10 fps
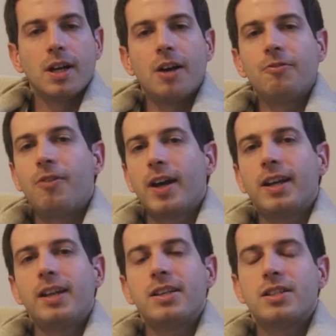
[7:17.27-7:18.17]
And
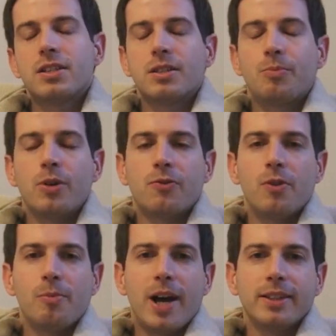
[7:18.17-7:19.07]
finally, just a brief
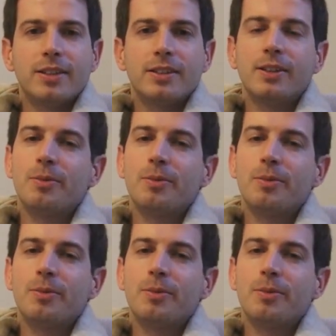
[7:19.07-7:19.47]
reminder that the